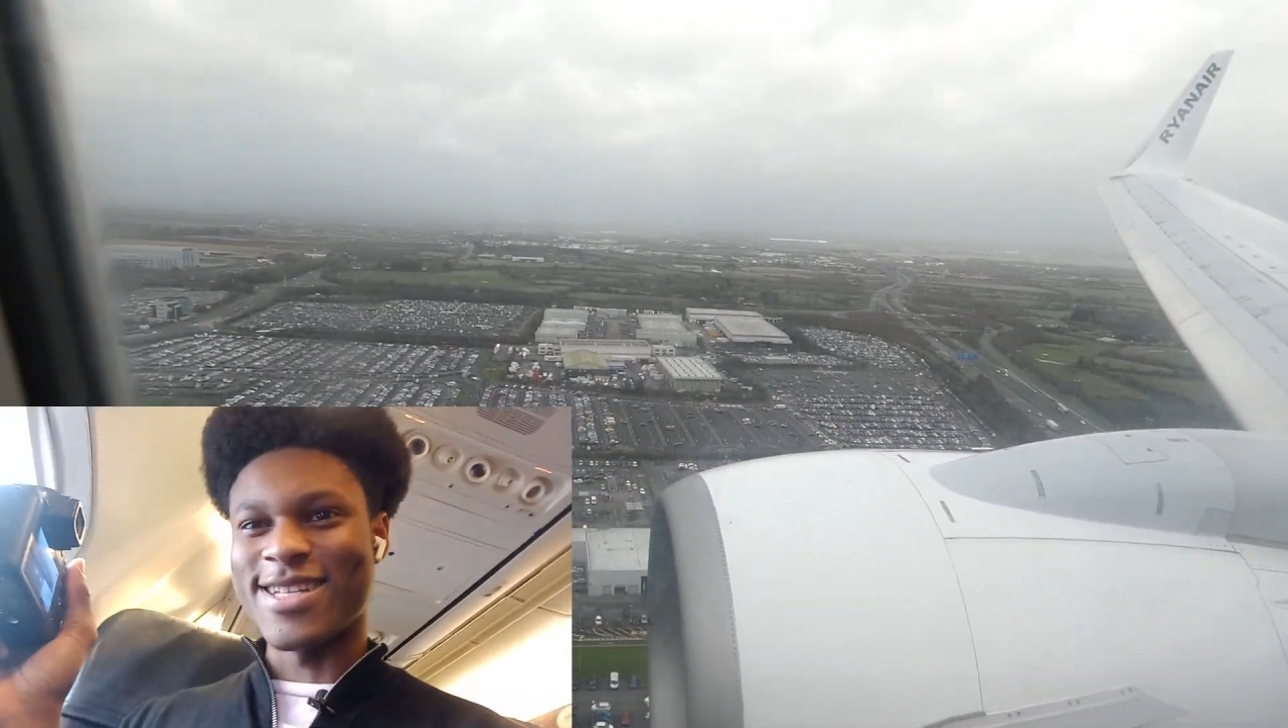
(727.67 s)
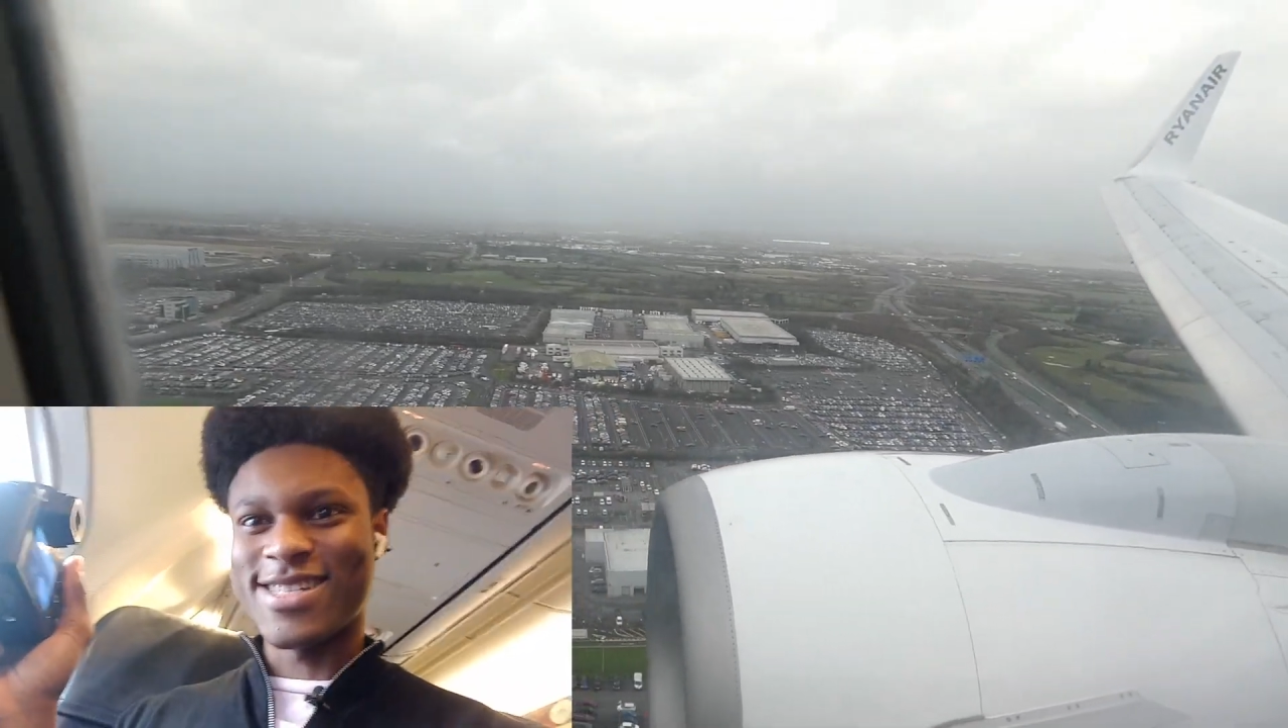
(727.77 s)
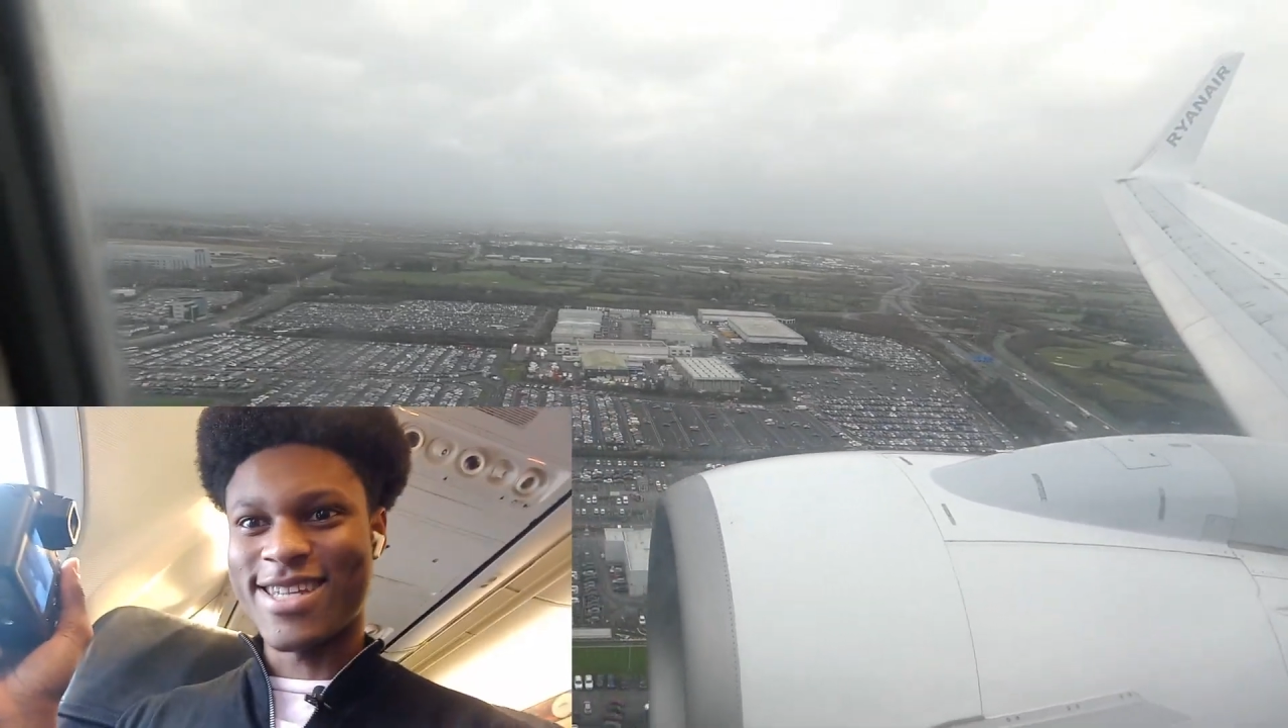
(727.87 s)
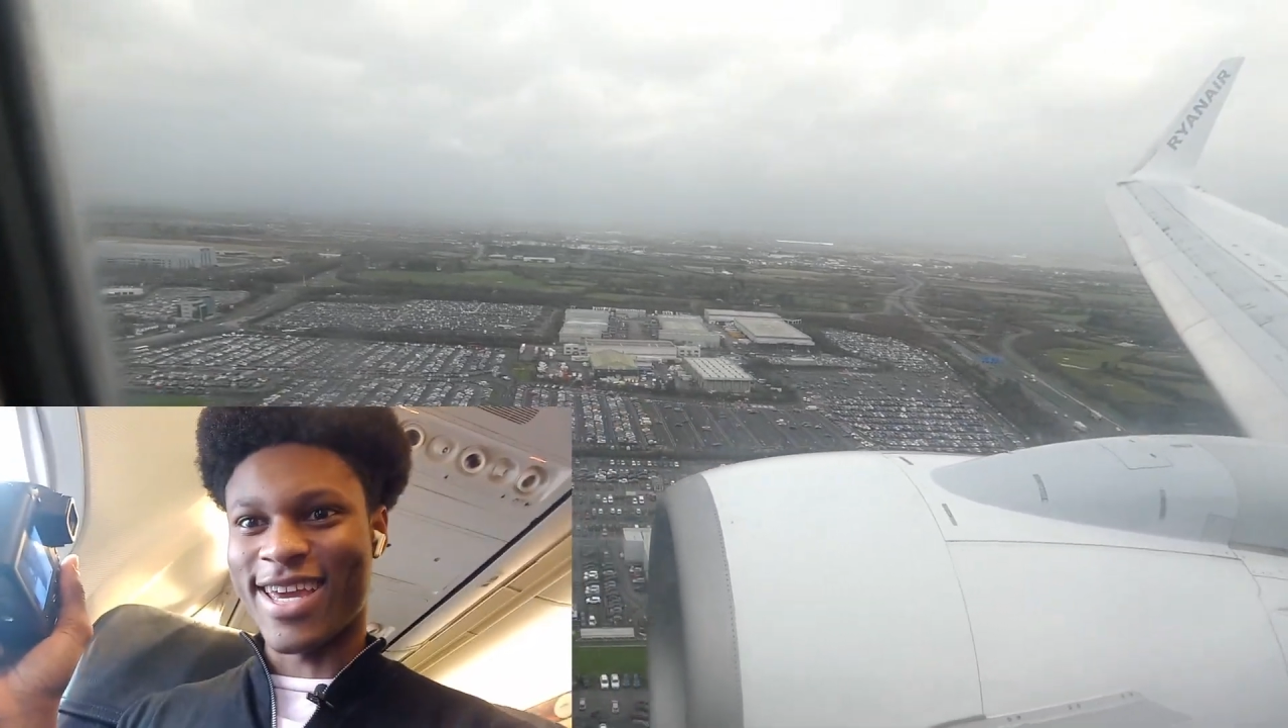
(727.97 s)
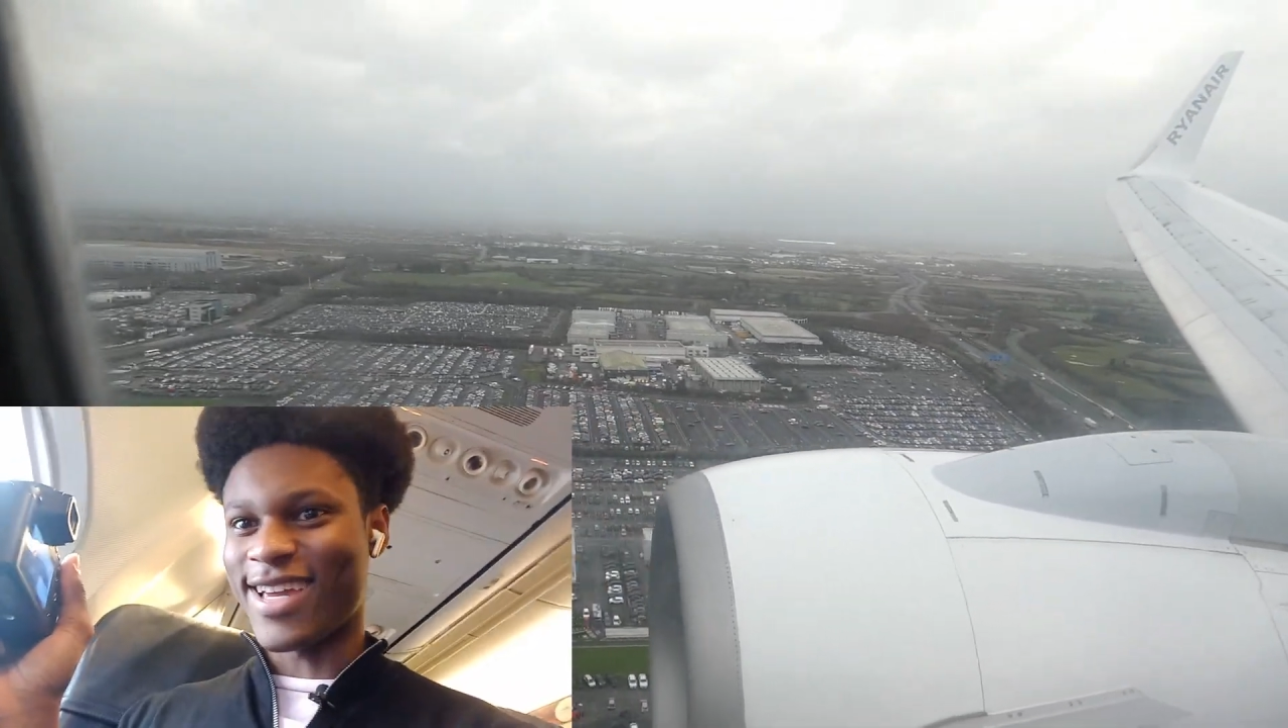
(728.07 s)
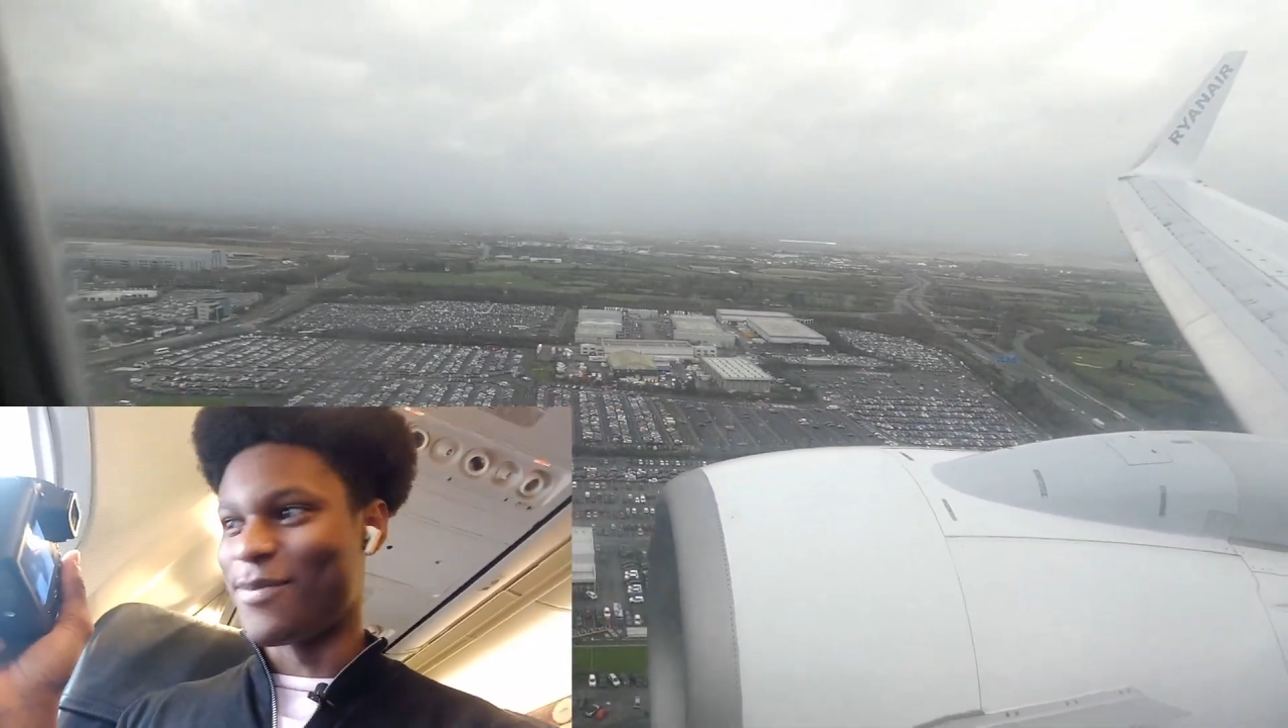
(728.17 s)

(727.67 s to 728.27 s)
sick.